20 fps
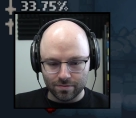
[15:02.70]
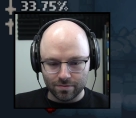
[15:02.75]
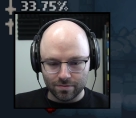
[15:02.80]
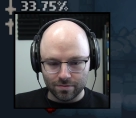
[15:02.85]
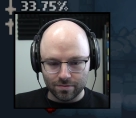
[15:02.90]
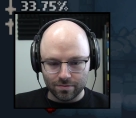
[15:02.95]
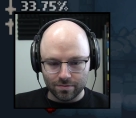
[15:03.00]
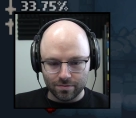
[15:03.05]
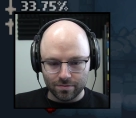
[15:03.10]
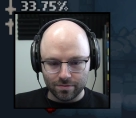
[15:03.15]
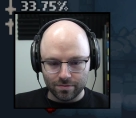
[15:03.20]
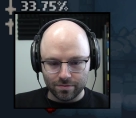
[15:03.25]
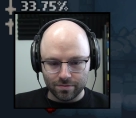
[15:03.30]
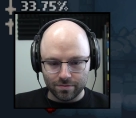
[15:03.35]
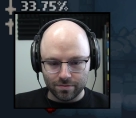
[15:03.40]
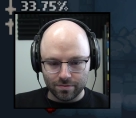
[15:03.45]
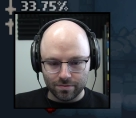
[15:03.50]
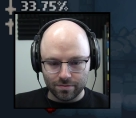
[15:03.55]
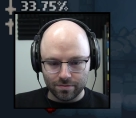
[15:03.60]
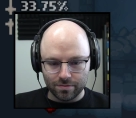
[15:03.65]

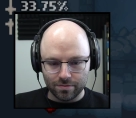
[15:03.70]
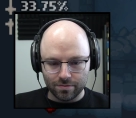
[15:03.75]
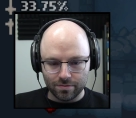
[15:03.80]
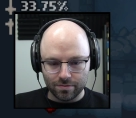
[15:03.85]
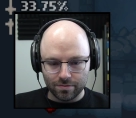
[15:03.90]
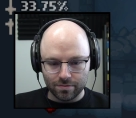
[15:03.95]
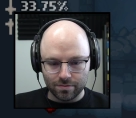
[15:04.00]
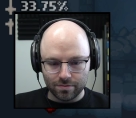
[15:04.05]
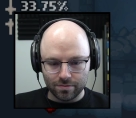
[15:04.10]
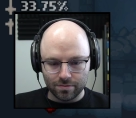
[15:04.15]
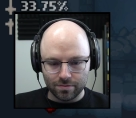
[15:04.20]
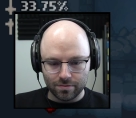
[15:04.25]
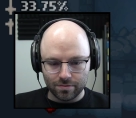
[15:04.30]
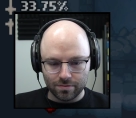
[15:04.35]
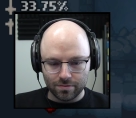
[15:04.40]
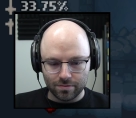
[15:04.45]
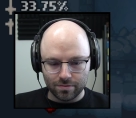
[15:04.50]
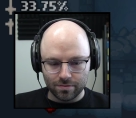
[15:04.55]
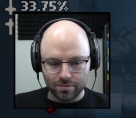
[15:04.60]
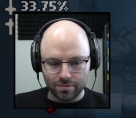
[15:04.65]

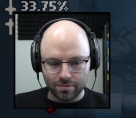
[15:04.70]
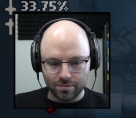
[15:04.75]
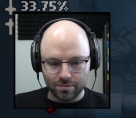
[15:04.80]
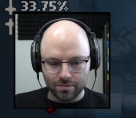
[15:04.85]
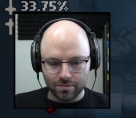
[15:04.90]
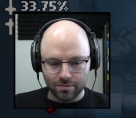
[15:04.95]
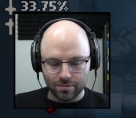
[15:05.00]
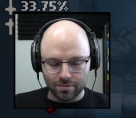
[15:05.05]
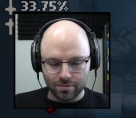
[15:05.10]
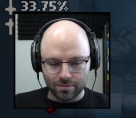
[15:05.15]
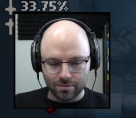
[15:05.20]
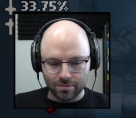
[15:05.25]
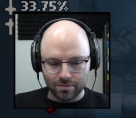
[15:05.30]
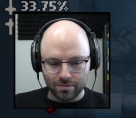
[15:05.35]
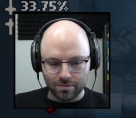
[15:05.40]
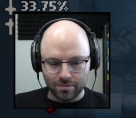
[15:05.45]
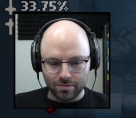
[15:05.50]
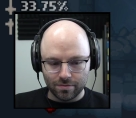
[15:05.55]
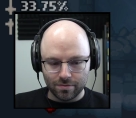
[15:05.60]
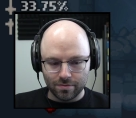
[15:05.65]

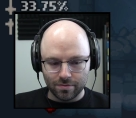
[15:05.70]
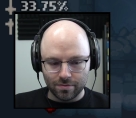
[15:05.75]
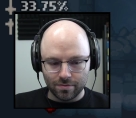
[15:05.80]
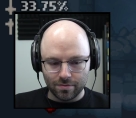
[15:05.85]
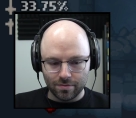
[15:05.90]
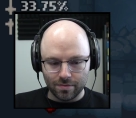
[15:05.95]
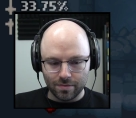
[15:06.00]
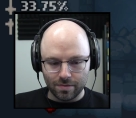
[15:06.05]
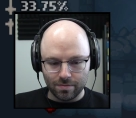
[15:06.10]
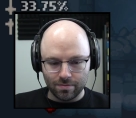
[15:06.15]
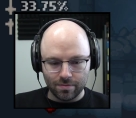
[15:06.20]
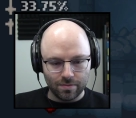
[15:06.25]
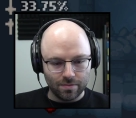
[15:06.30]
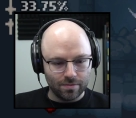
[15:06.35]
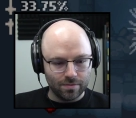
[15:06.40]
Nothing is said.